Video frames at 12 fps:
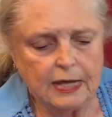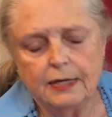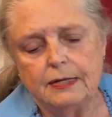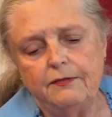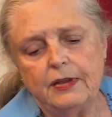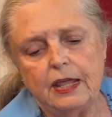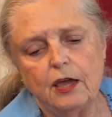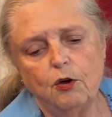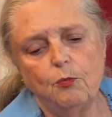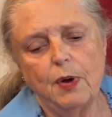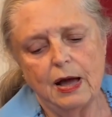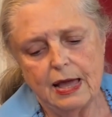
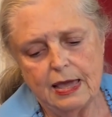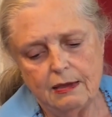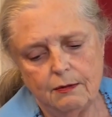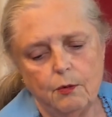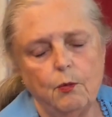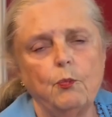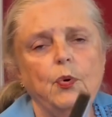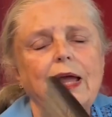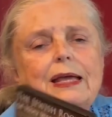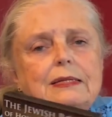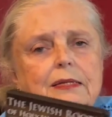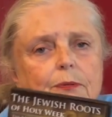video by
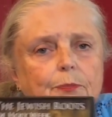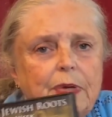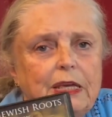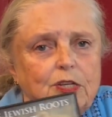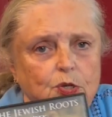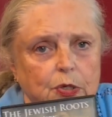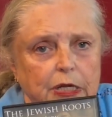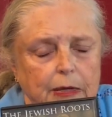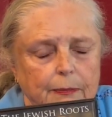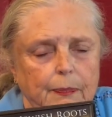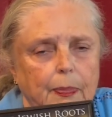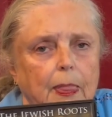Brant Pitre.
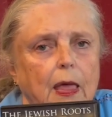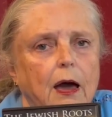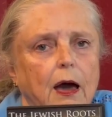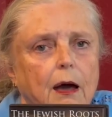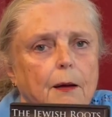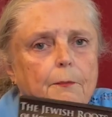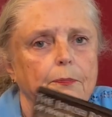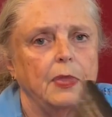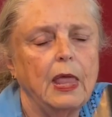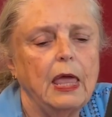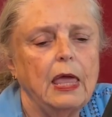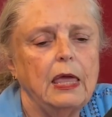
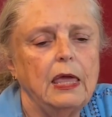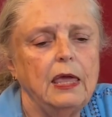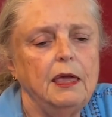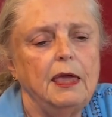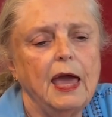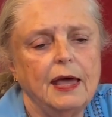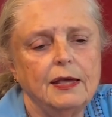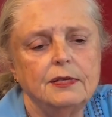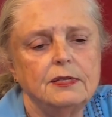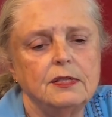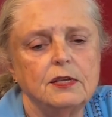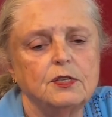He
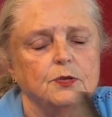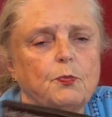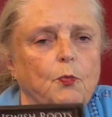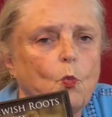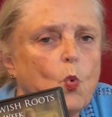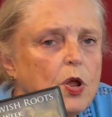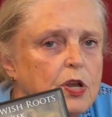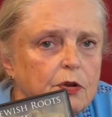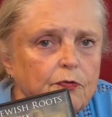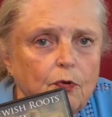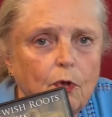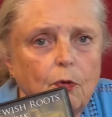has this
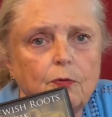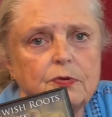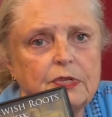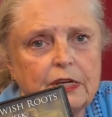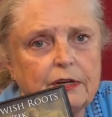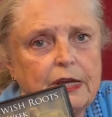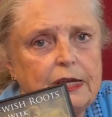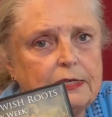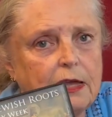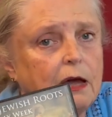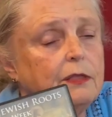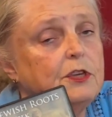wonderful series
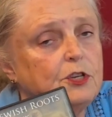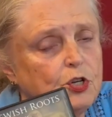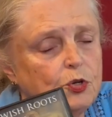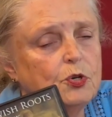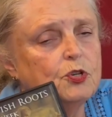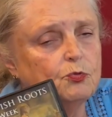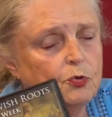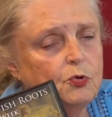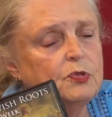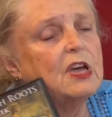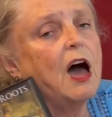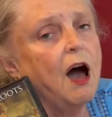on the Jewish
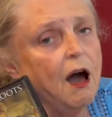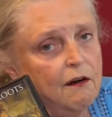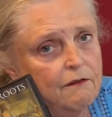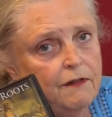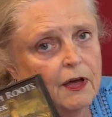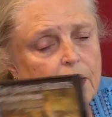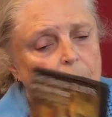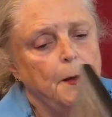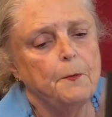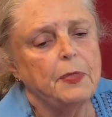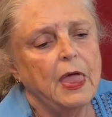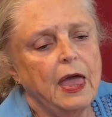roots of,
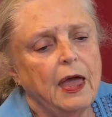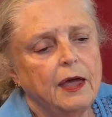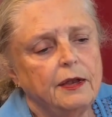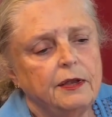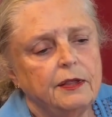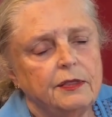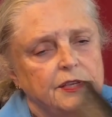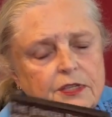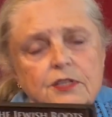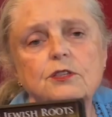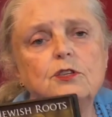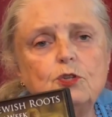and
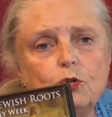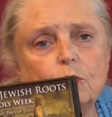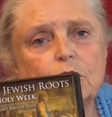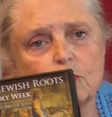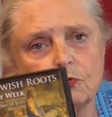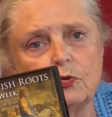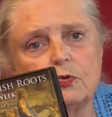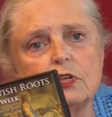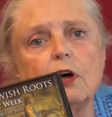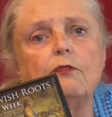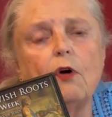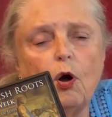this is the Jewish roots
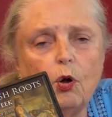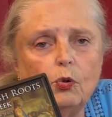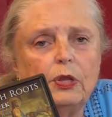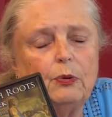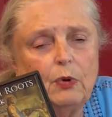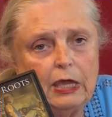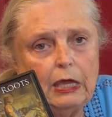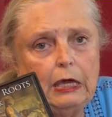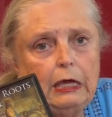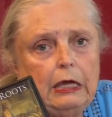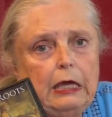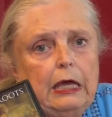of Holy Week.